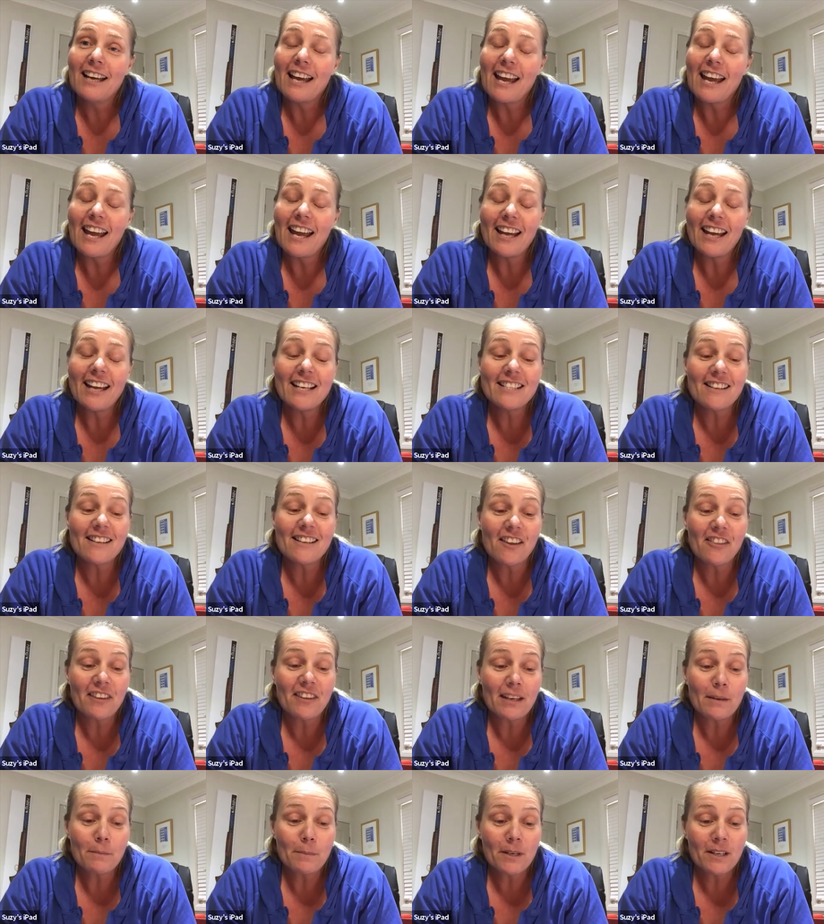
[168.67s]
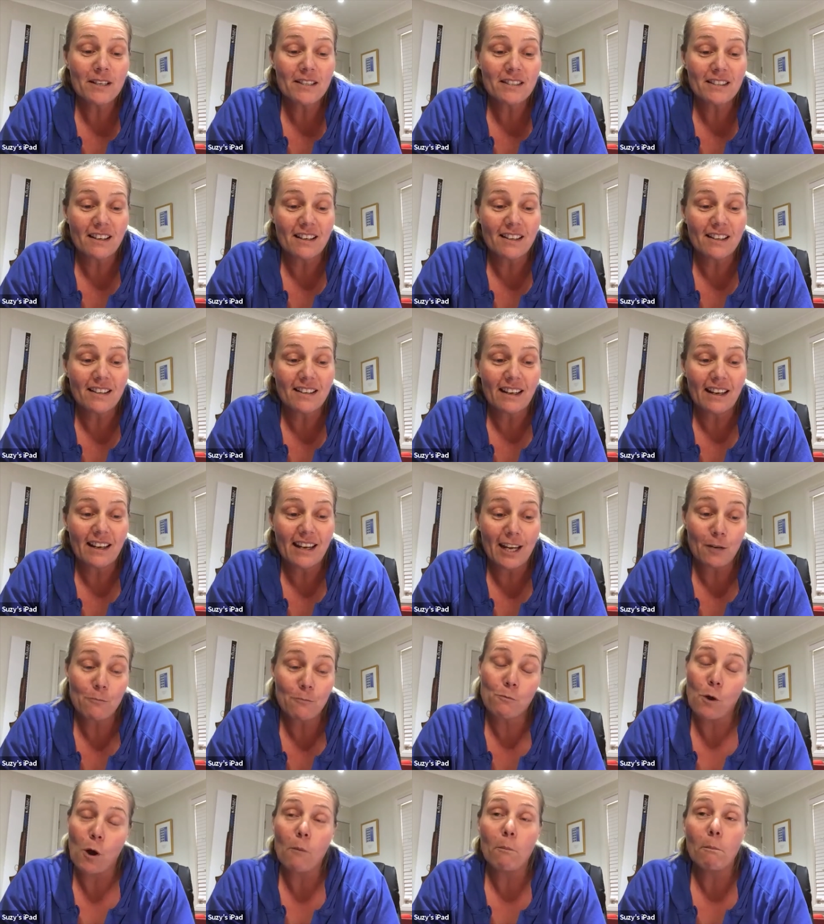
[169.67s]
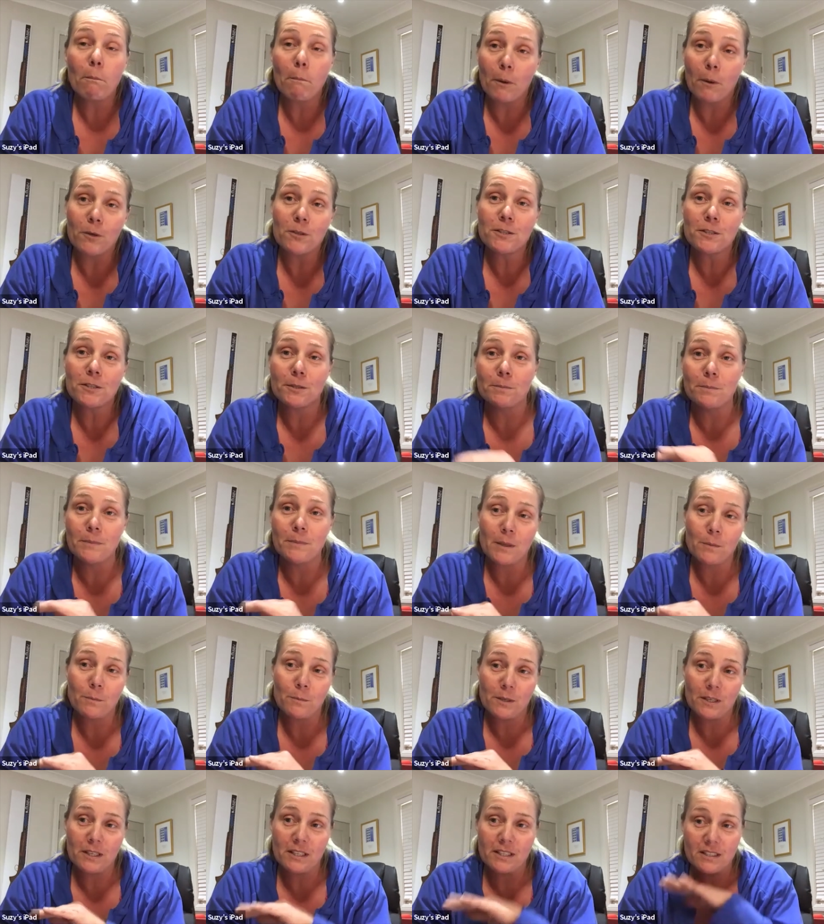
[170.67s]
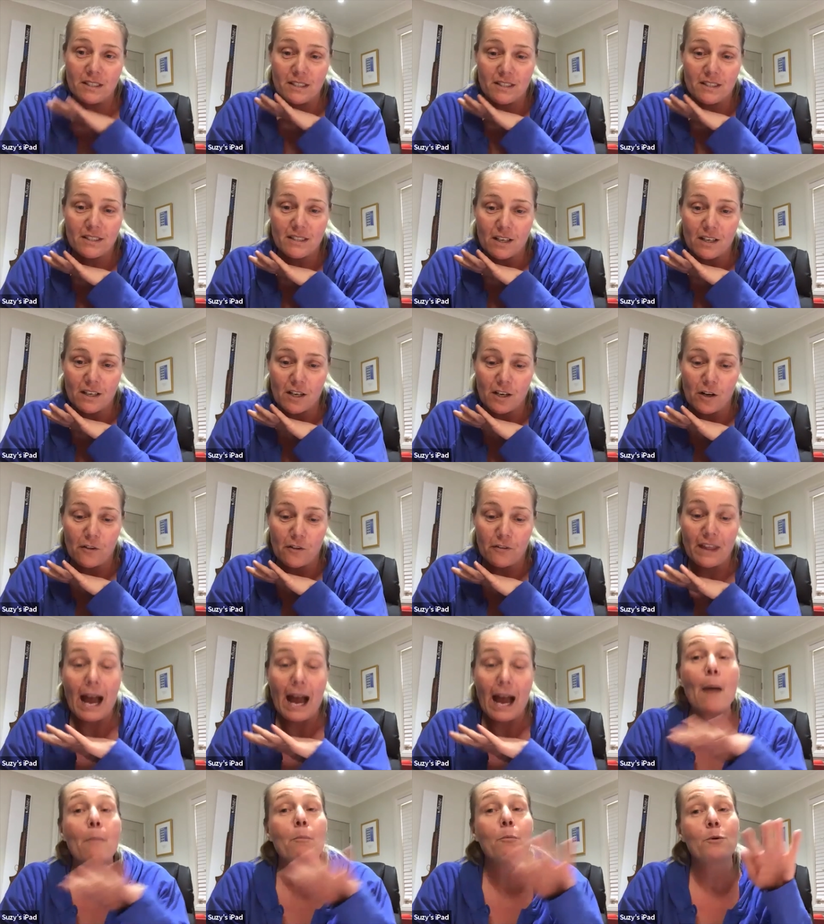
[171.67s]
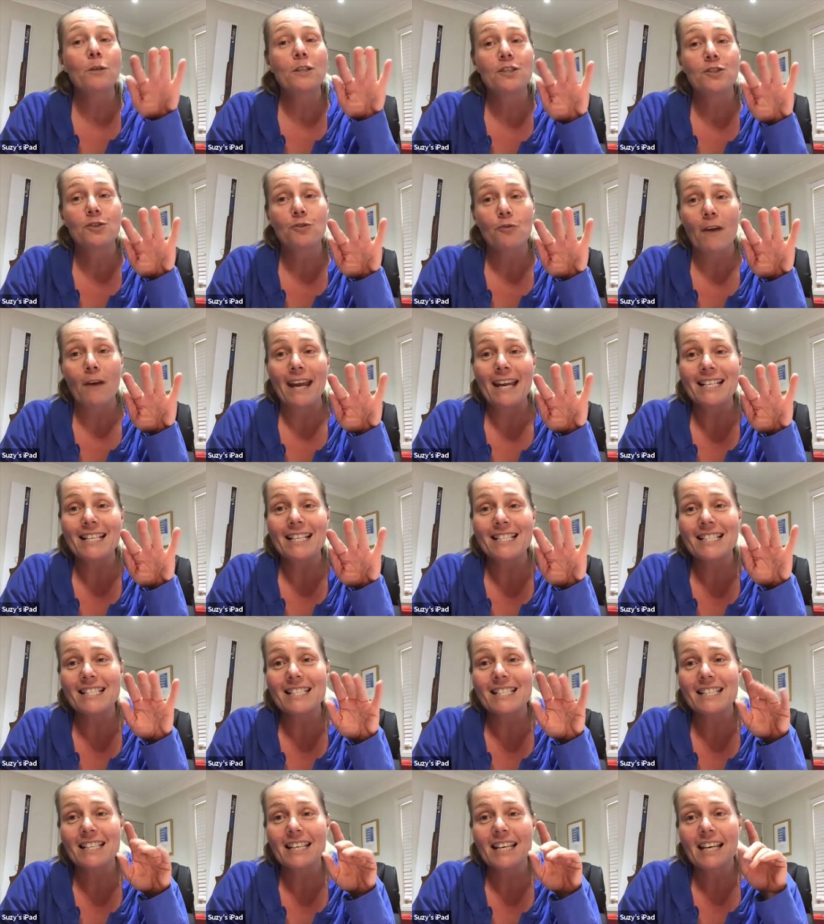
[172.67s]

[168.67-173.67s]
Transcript: And I think because I'd hit rock bottom and was on the upward trend,